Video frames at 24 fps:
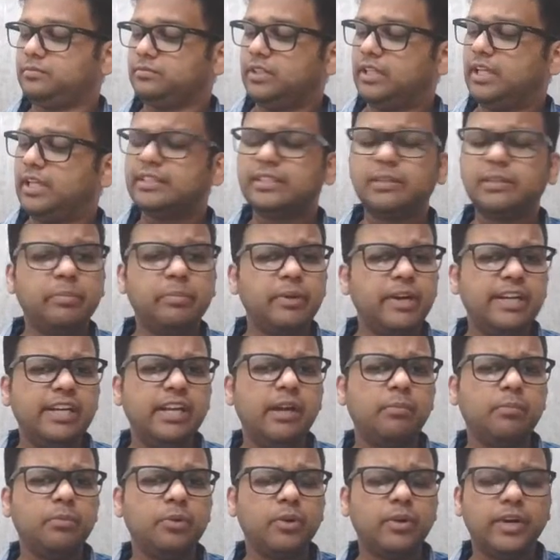They are separately
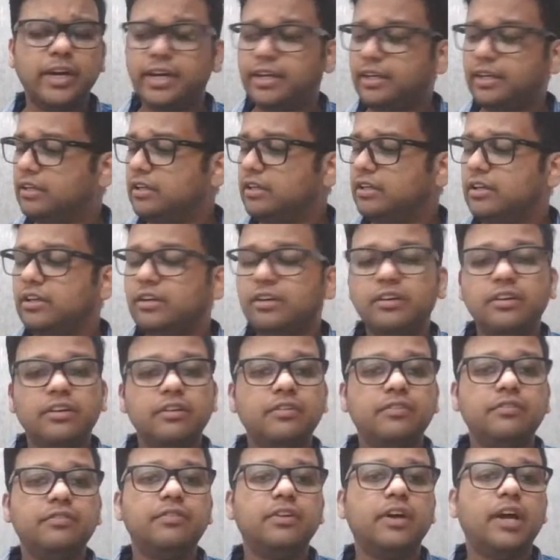uploaded.
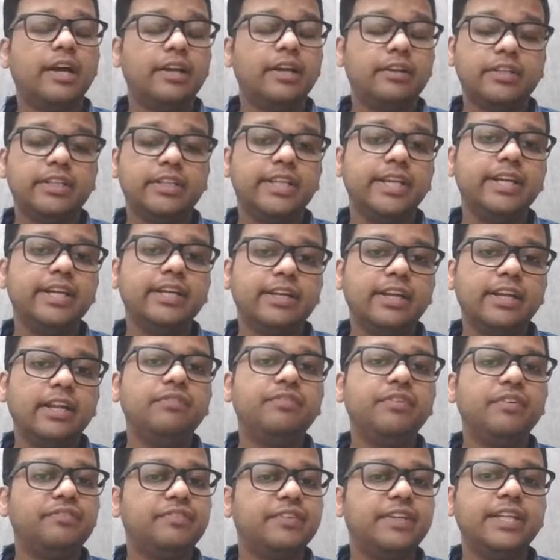I think till
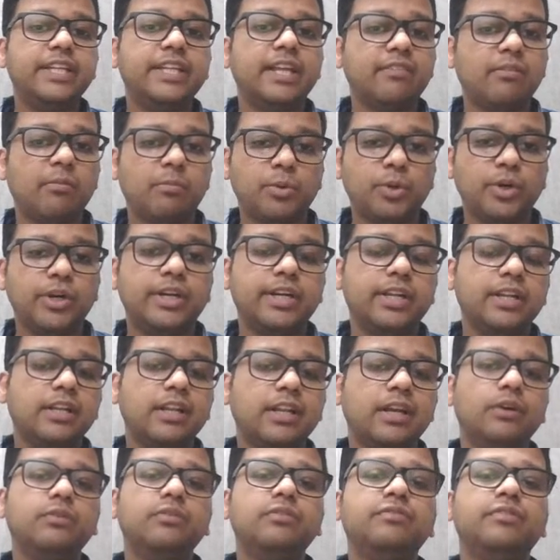15 I have uploaded till
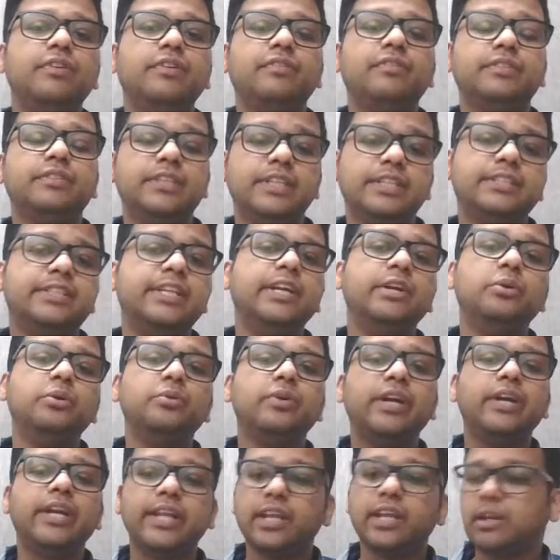now. 16 to
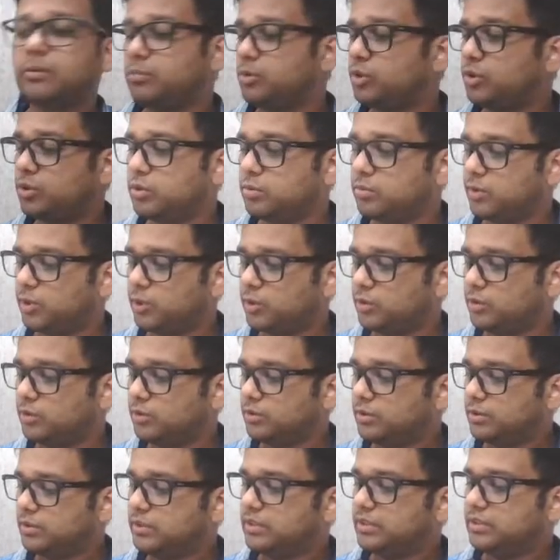20 I'll upload tomorrow.
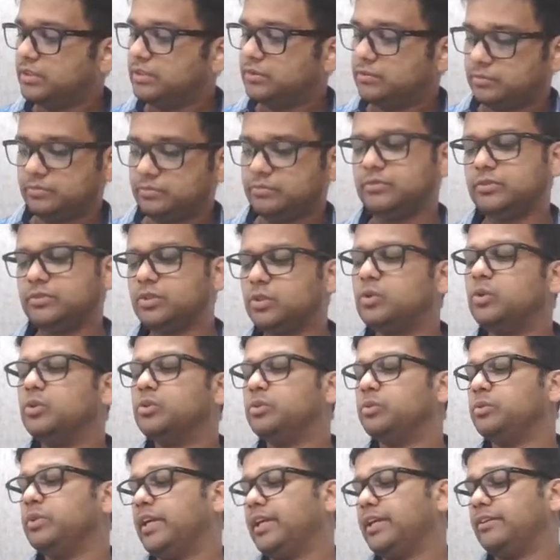So go
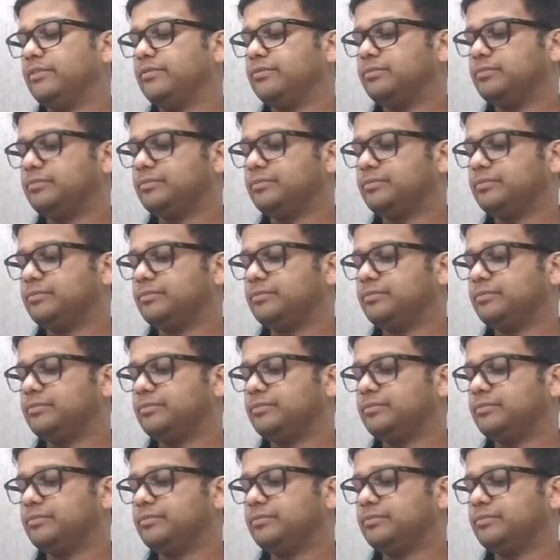through that.